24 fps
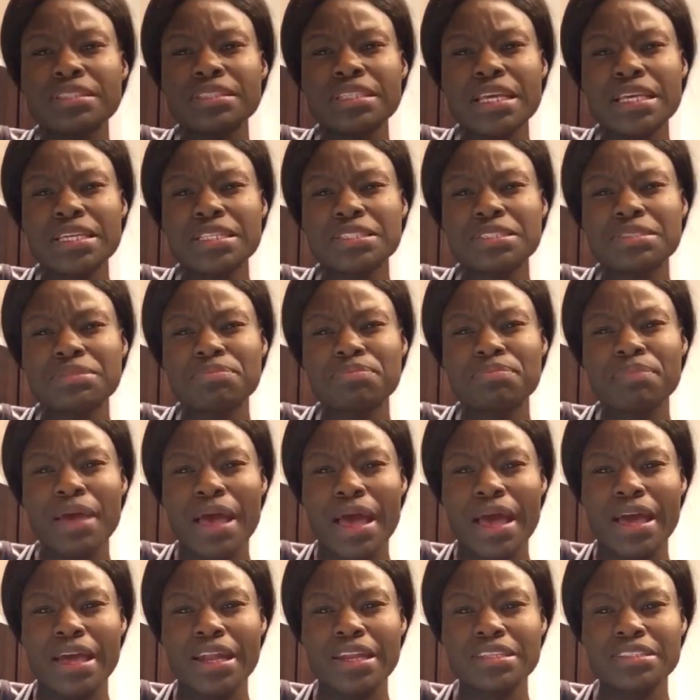doesn't taste
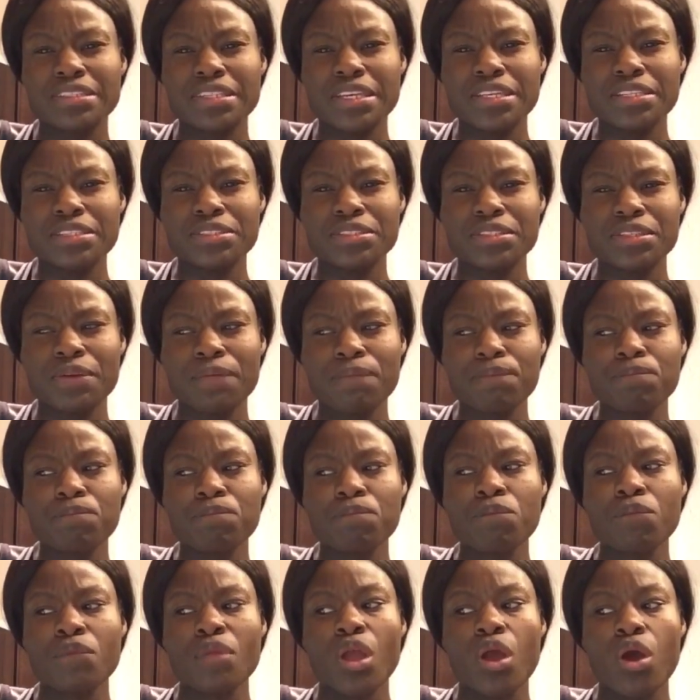bad. It tastes
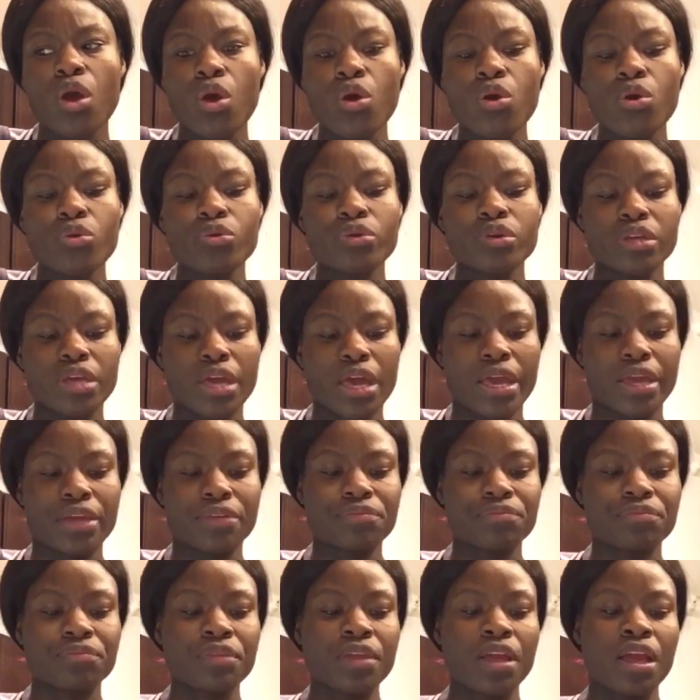
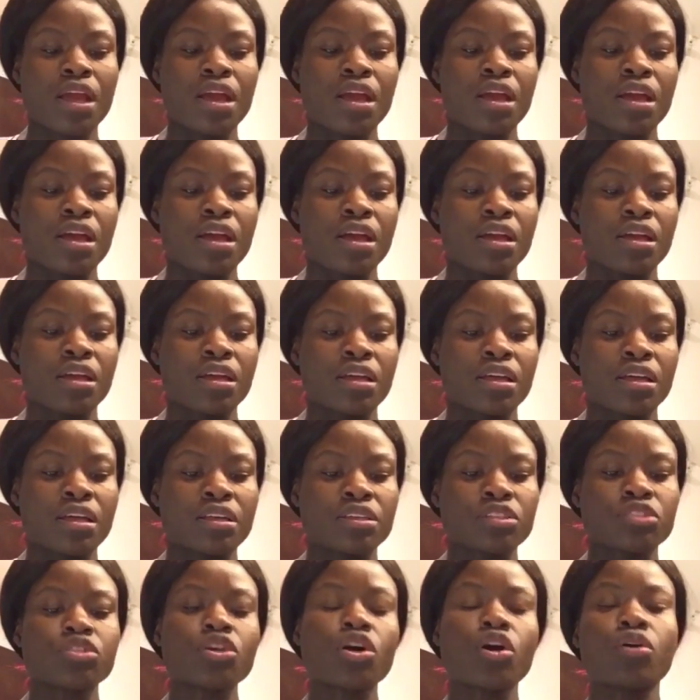okay.
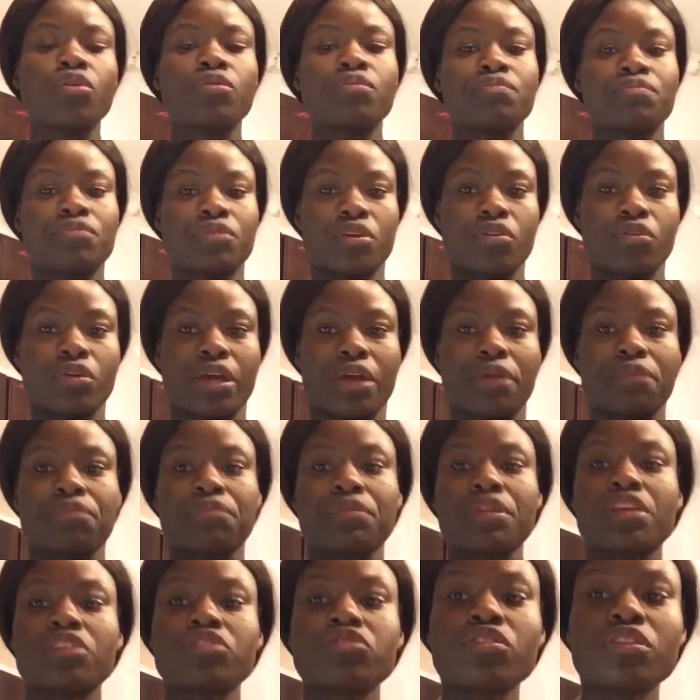So, okay.
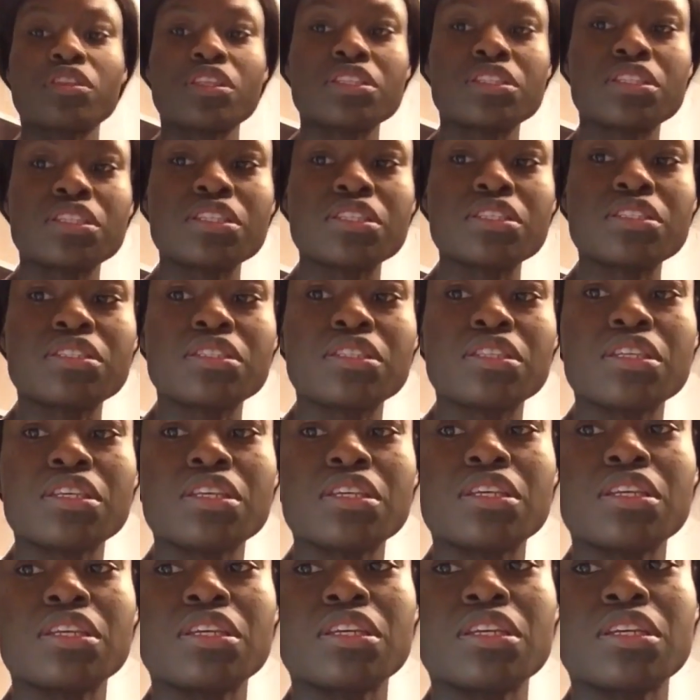So this is
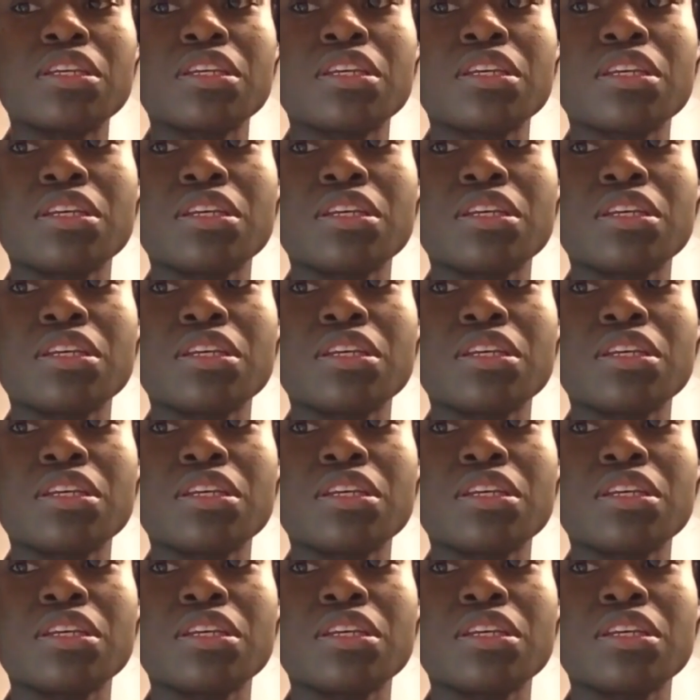the